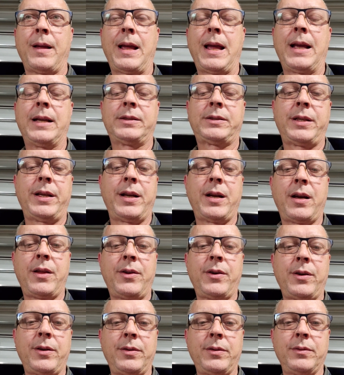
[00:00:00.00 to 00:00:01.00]
as the
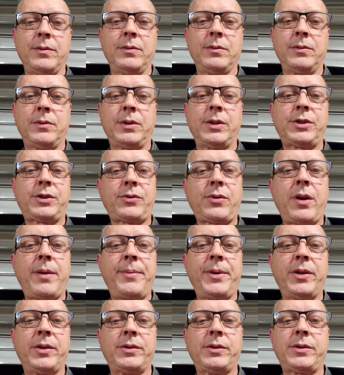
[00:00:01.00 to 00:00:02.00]
other
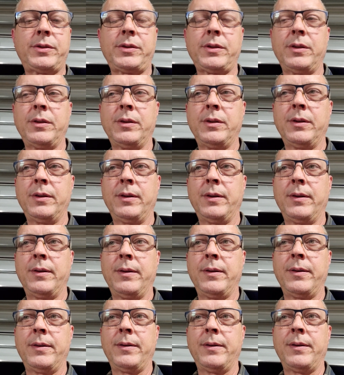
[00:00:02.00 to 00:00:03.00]
distributors,
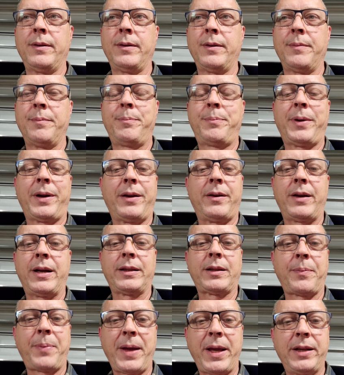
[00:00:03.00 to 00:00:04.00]
but I don't
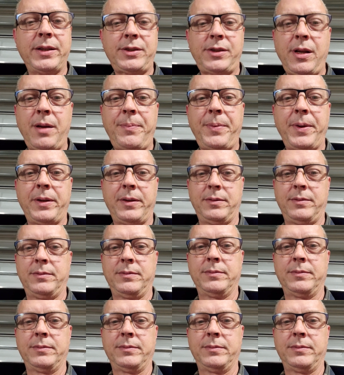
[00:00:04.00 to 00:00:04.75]
have to pay the shipping.